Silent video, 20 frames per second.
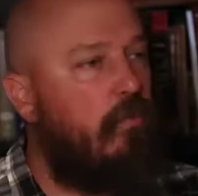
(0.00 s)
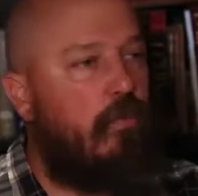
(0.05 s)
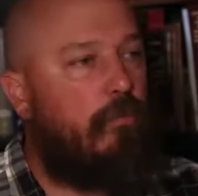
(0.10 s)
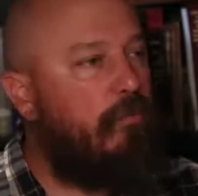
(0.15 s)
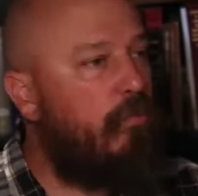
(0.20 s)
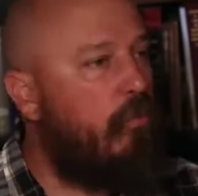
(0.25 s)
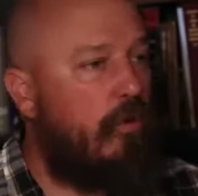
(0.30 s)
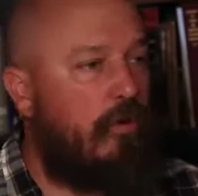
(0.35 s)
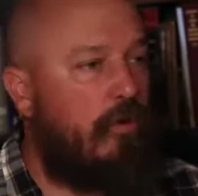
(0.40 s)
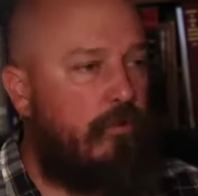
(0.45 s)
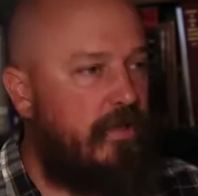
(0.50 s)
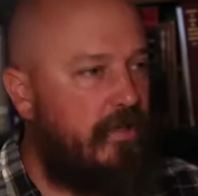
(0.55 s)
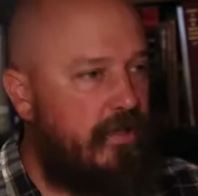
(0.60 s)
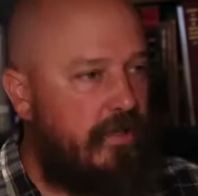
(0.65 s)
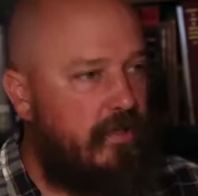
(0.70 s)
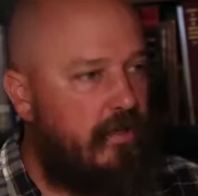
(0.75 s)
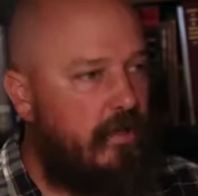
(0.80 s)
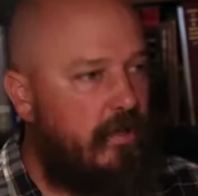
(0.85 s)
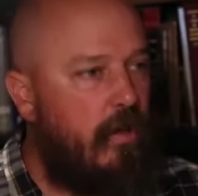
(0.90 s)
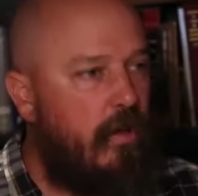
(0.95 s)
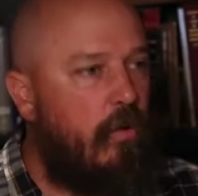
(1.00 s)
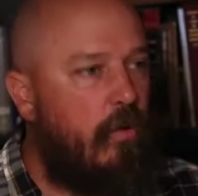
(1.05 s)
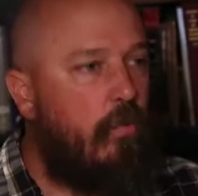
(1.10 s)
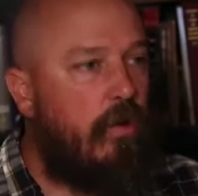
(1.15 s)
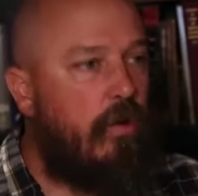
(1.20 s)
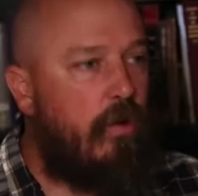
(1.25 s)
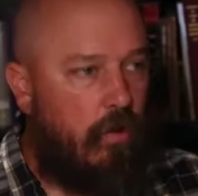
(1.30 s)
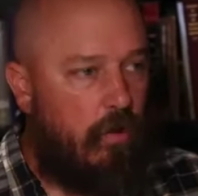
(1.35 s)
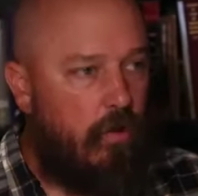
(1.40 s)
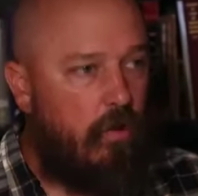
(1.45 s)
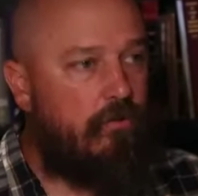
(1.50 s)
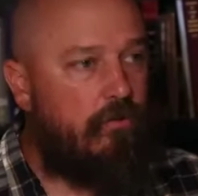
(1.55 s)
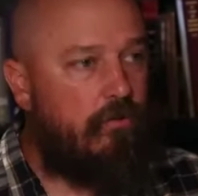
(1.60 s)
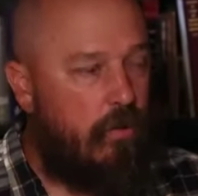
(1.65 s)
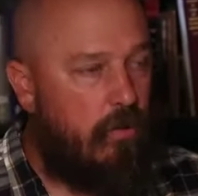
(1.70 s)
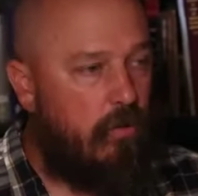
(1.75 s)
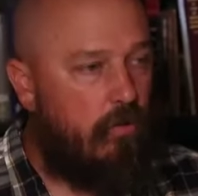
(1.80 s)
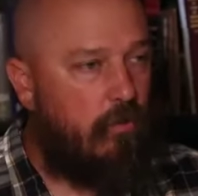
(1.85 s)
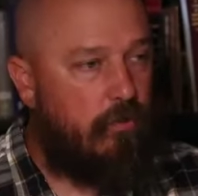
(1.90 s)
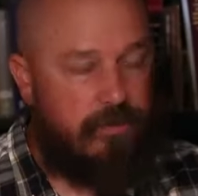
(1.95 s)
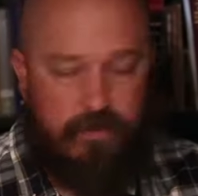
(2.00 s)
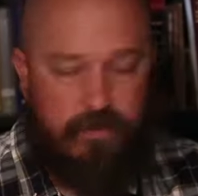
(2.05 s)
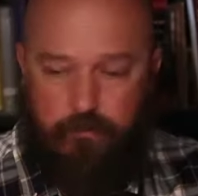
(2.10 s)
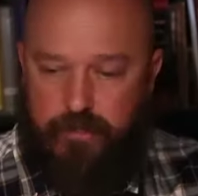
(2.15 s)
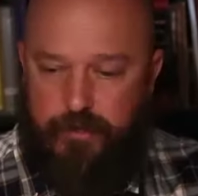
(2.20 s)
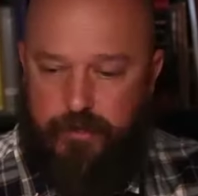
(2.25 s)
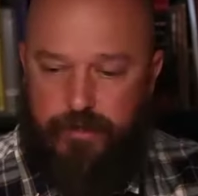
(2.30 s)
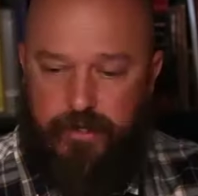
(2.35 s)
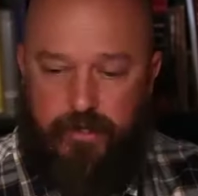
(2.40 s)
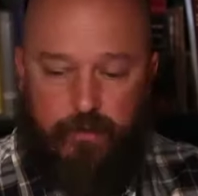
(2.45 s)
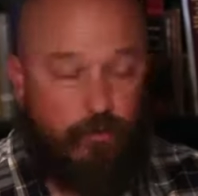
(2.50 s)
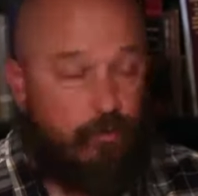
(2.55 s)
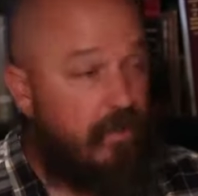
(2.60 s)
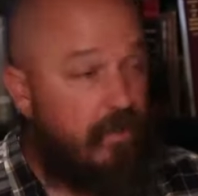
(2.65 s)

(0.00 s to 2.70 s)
We're born with it. We all know when someone's being